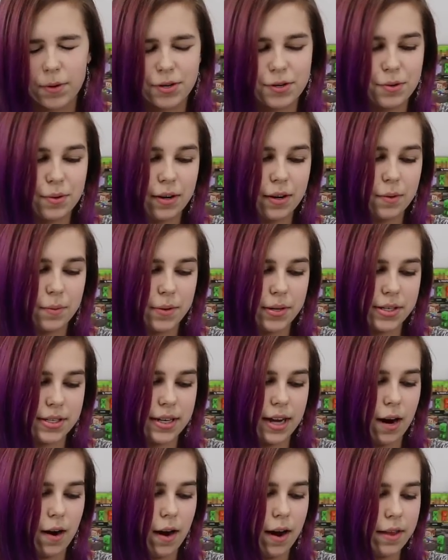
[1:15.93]
which one it was
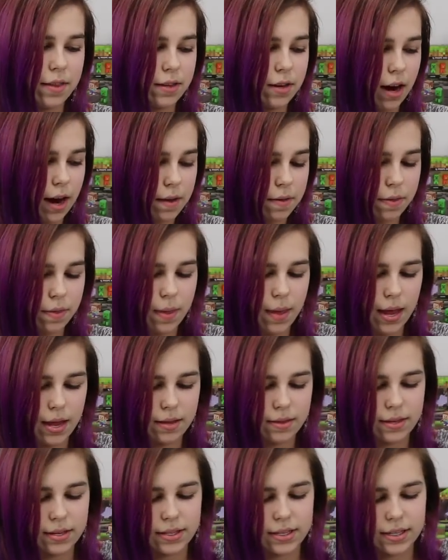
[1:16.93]
now. I, I
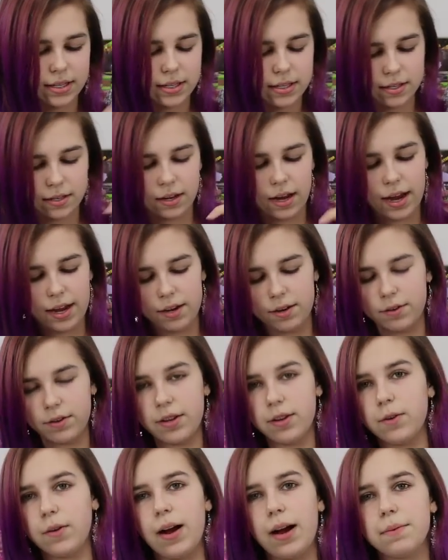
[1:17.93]
think this is still, I don't,
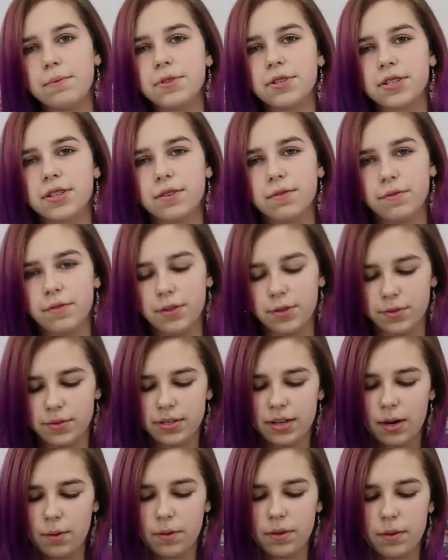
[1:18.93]
you know, I'm just confused
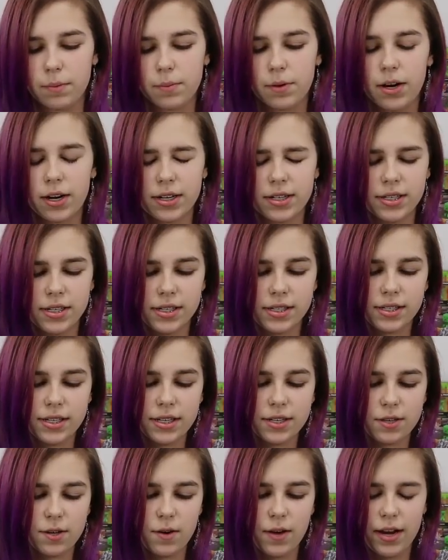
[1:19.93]
now with the boxes.
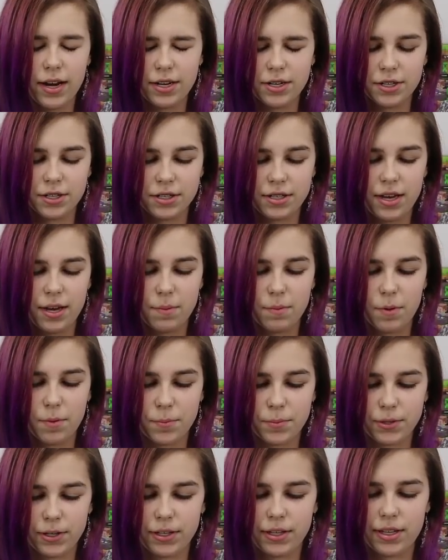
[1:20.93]
Let's go ahead and just keep
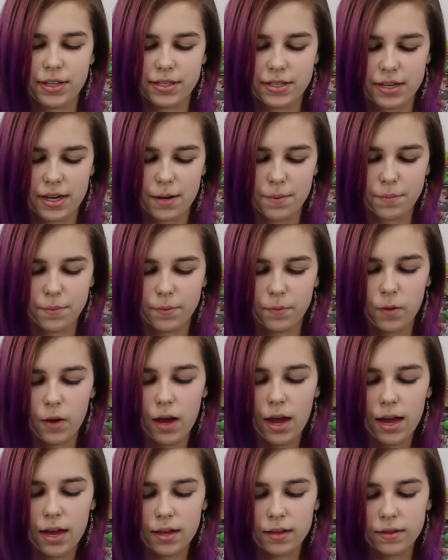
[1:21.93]
opening these up.
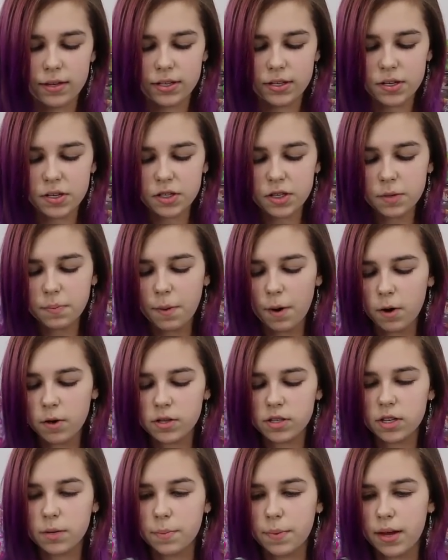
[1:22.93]
These are
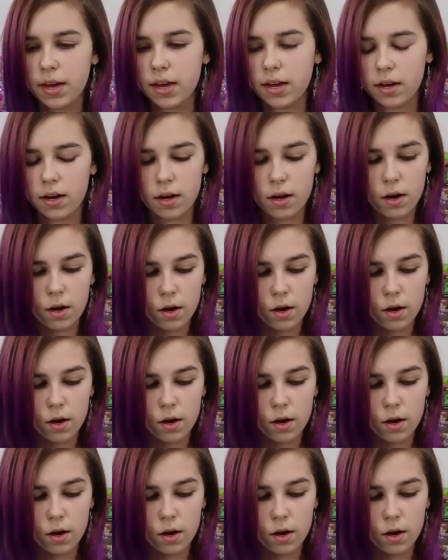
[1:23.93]
supposed to be